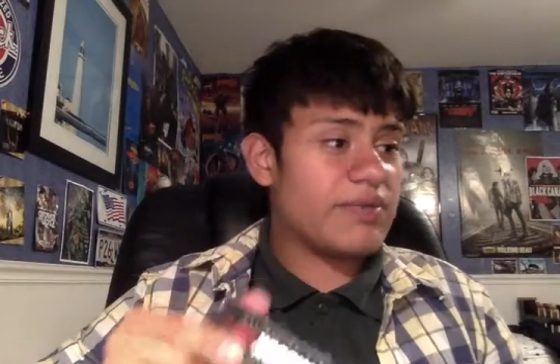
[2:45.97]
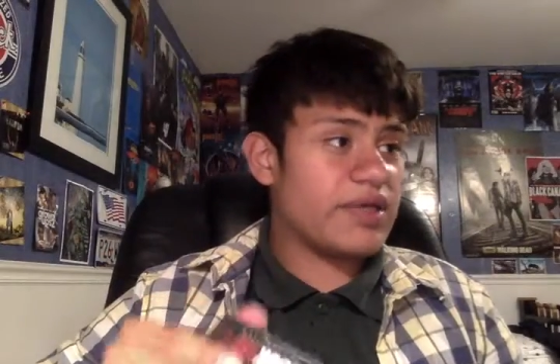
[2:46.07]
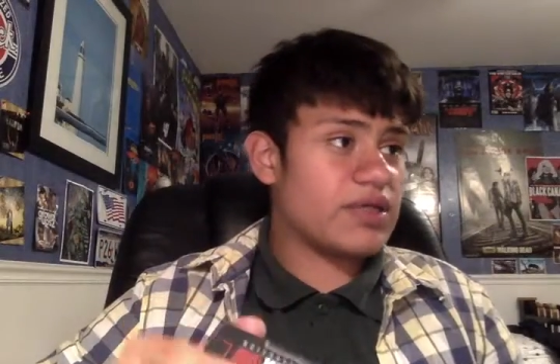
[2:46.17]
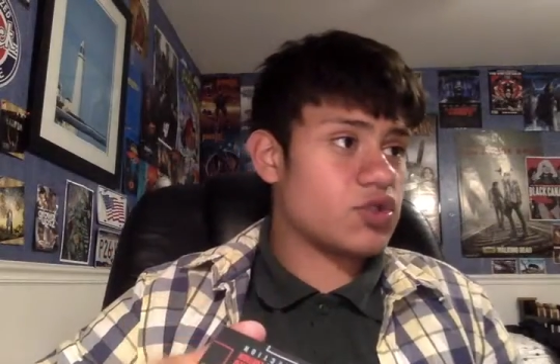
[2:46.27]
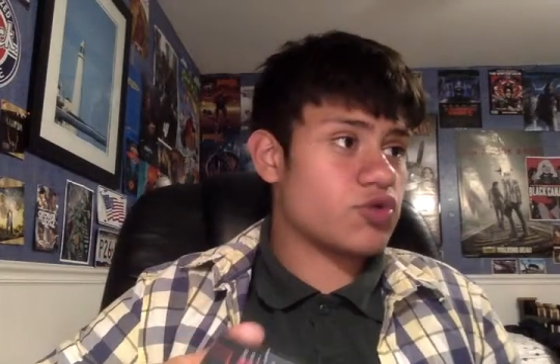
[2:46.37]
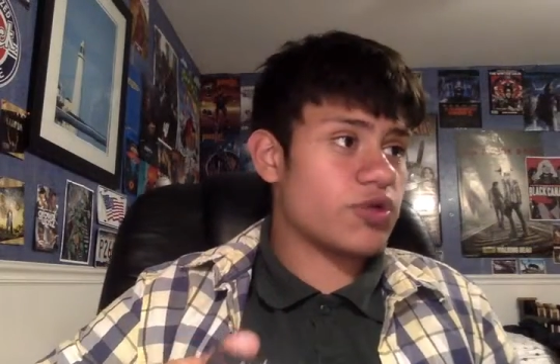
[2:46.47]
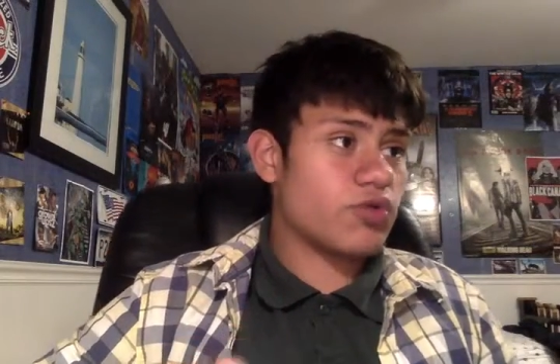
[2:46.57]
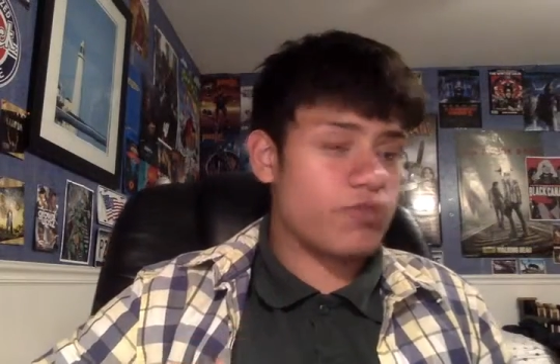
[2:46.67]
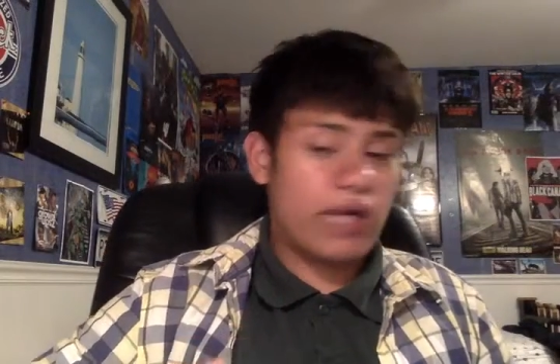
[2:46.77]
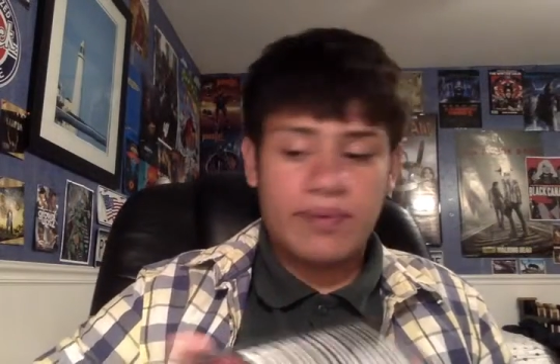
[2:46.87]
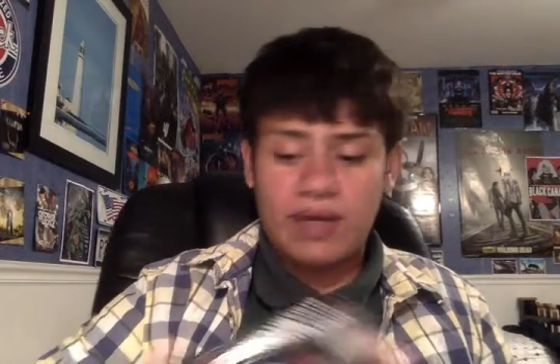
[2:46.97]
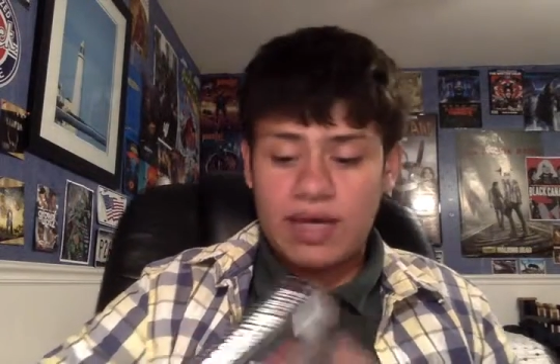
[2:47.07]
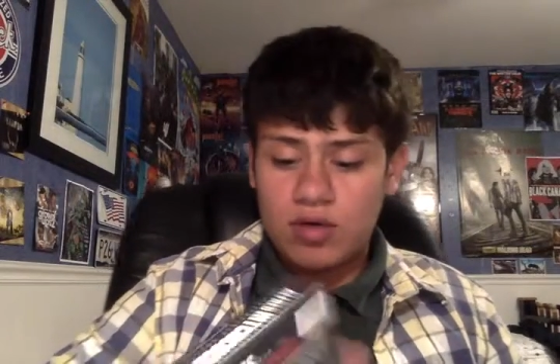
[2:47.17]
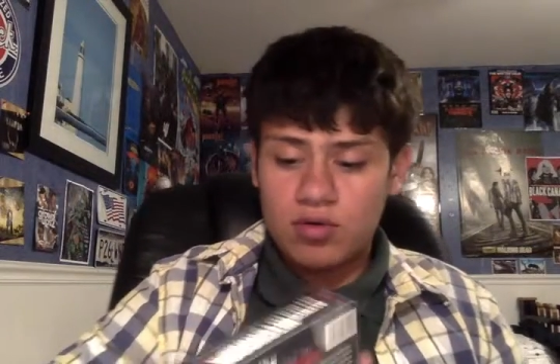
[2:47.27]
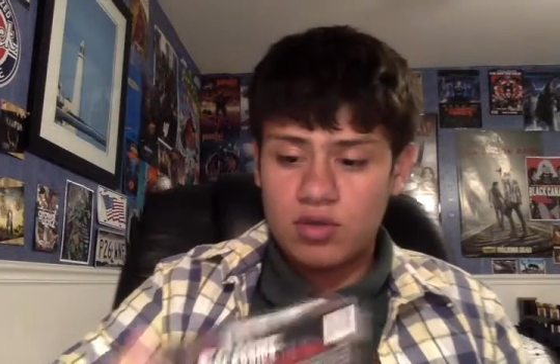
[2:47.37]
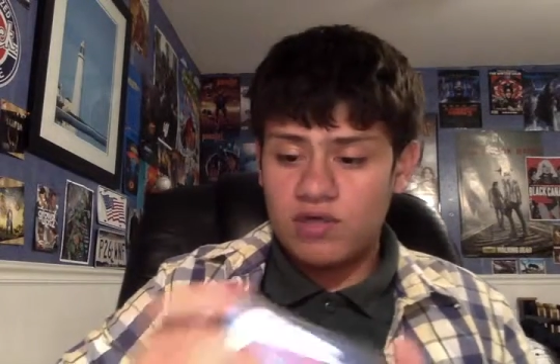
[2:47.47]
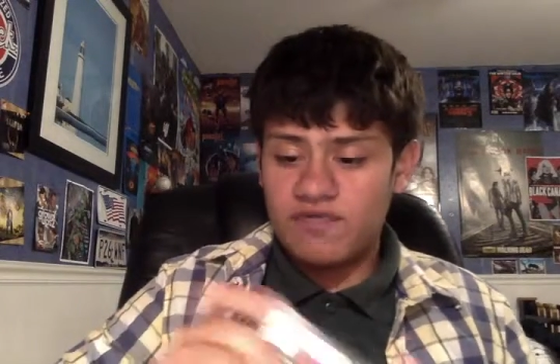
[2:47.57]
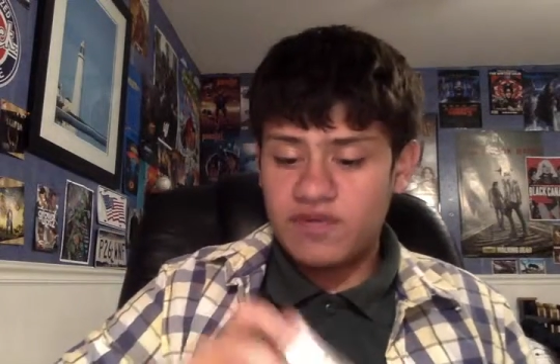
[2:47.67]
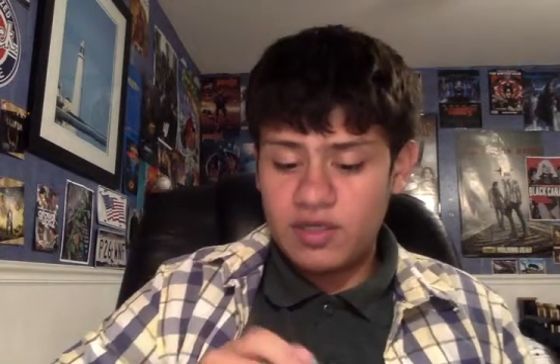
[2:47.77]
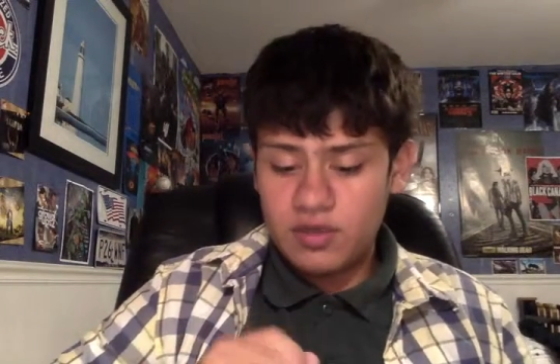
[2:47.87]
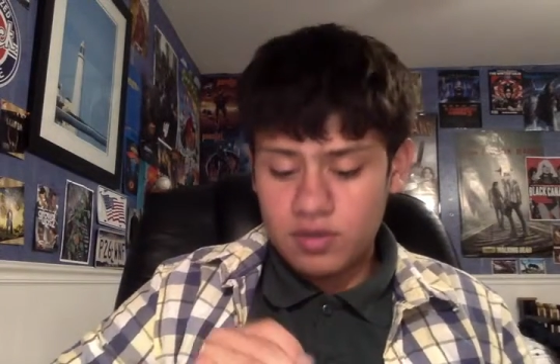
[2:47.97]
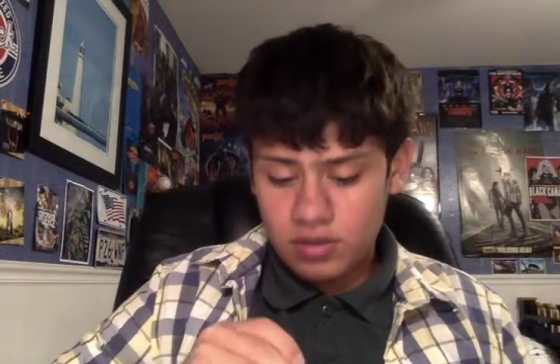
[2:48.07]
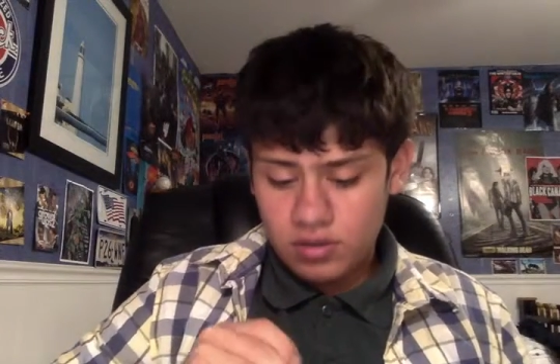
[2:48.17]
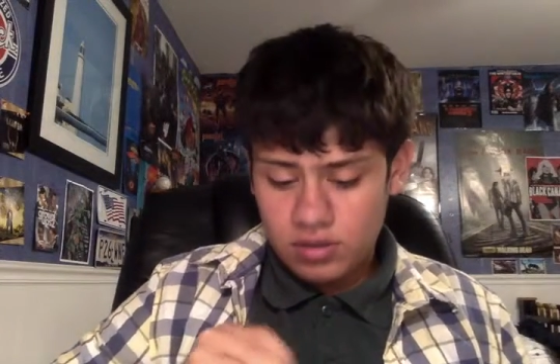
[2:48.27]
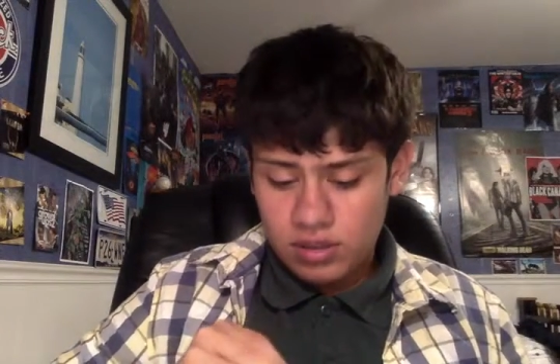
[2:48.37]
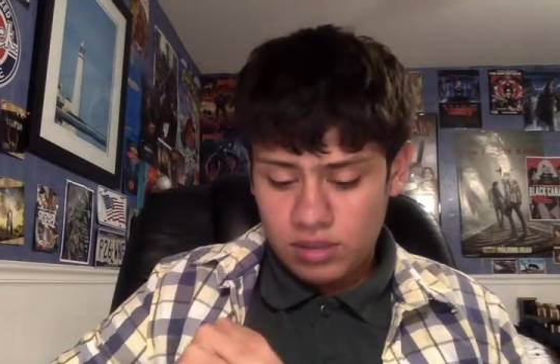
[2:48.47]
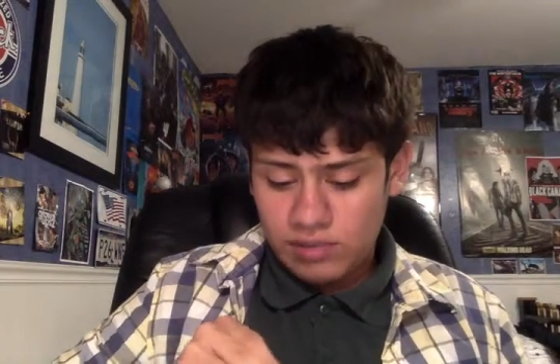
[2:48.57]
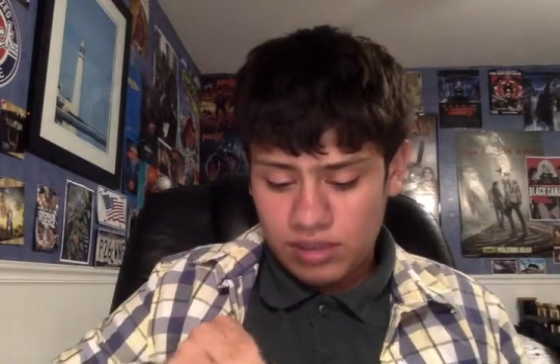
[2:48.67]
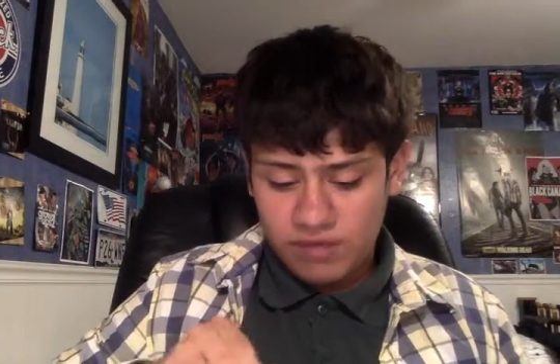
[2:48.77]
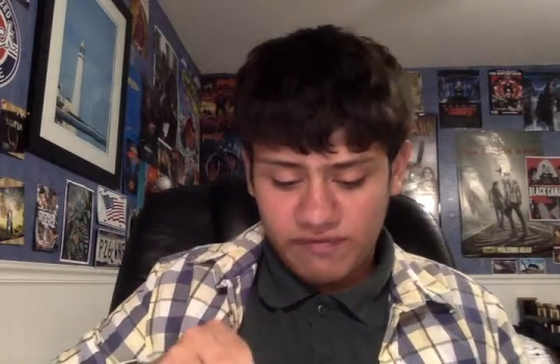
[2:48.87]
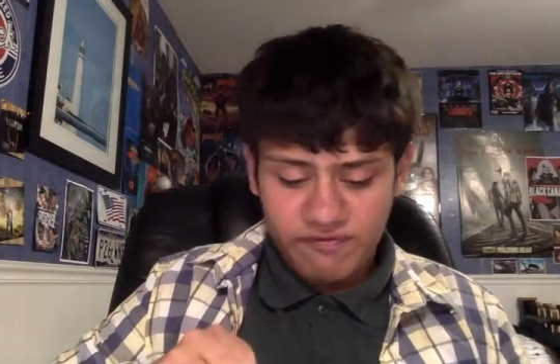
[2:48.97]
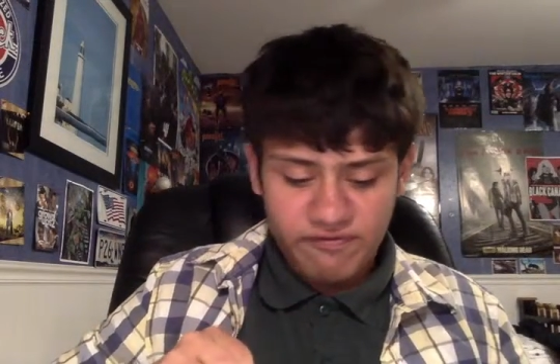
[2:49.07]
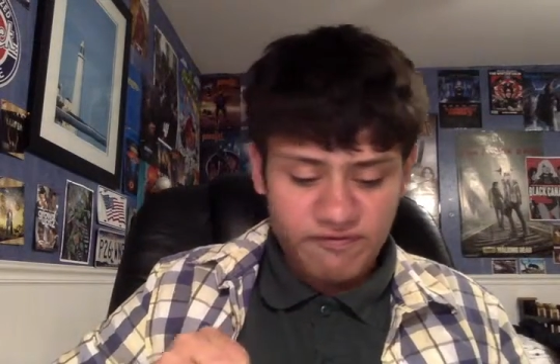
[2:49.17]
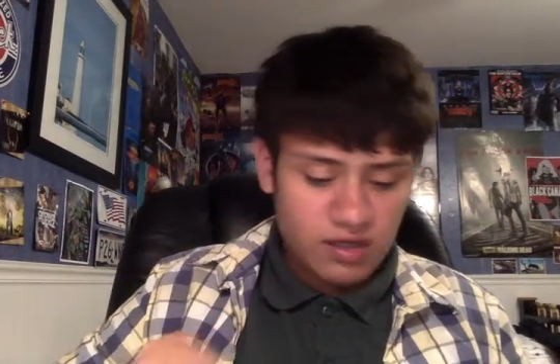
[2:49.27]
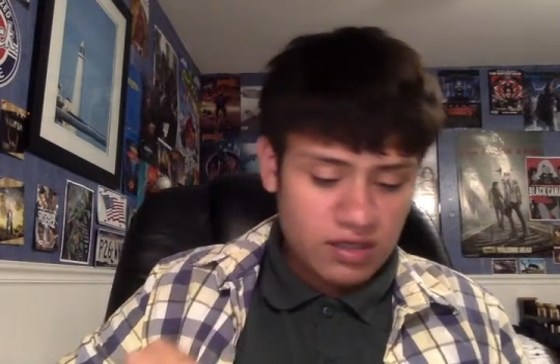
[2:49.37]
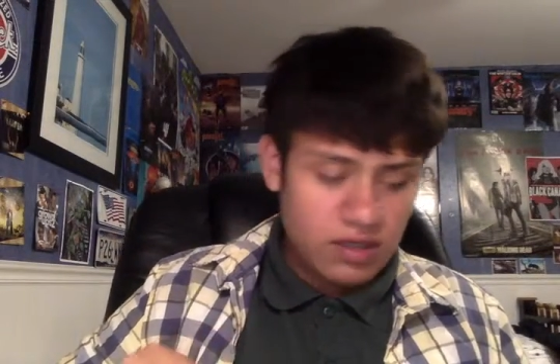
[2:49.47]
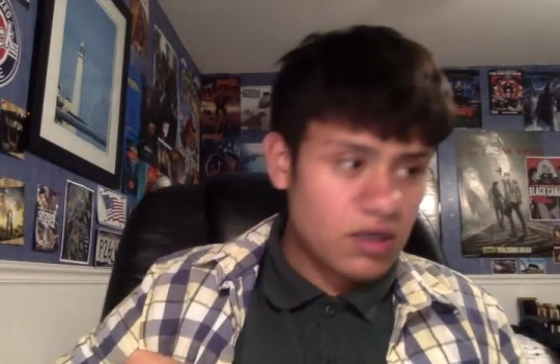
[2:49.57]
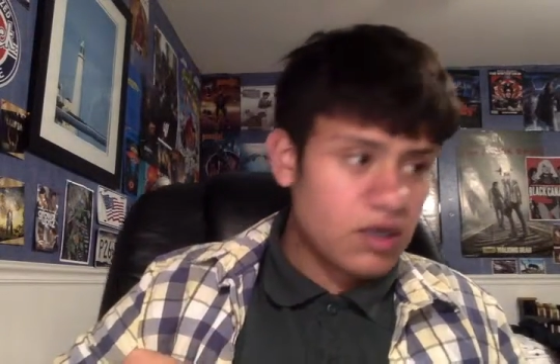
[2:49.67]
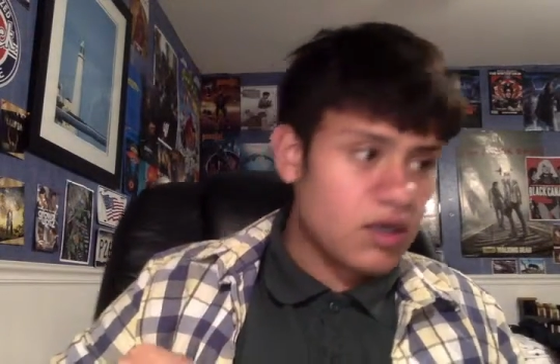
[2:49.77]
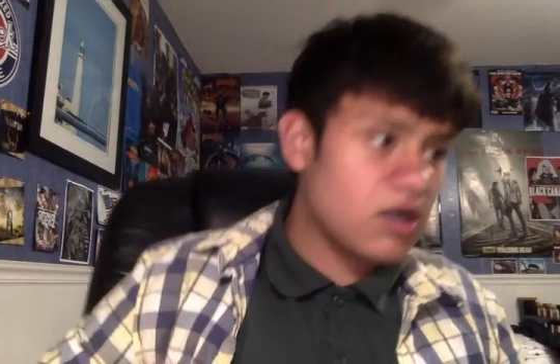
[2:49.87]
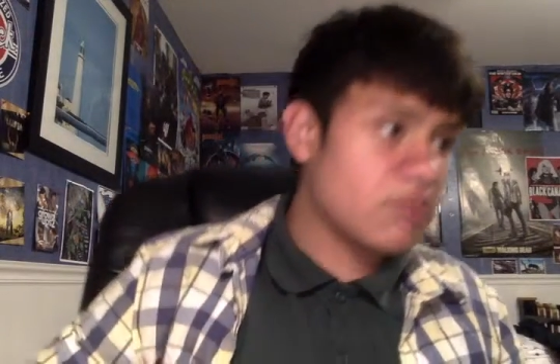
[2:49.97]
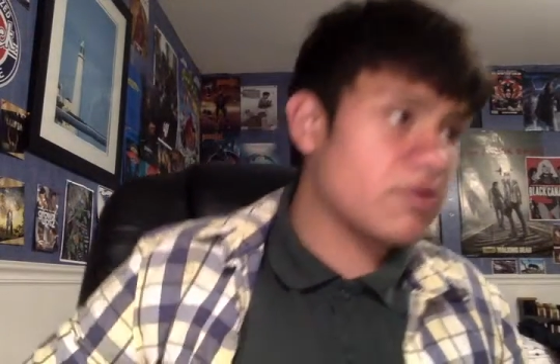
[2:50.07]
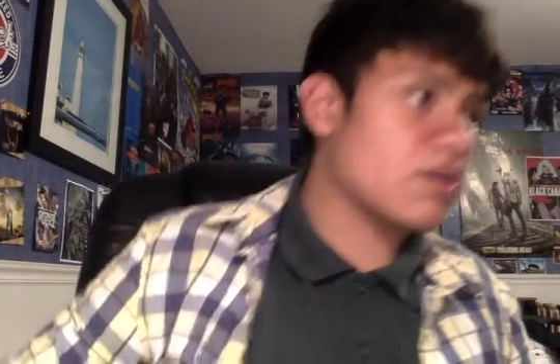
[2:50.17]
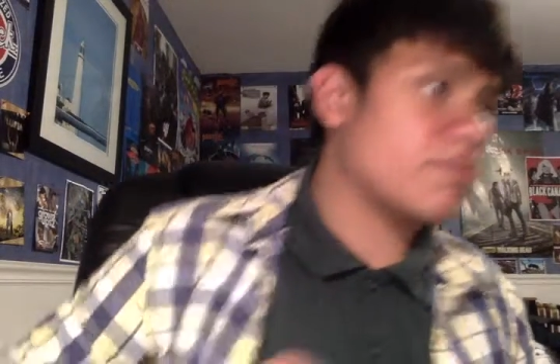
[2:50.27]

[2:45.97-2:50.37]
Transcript: let me get the shrink wrap out of here. How the fuck? Let me get a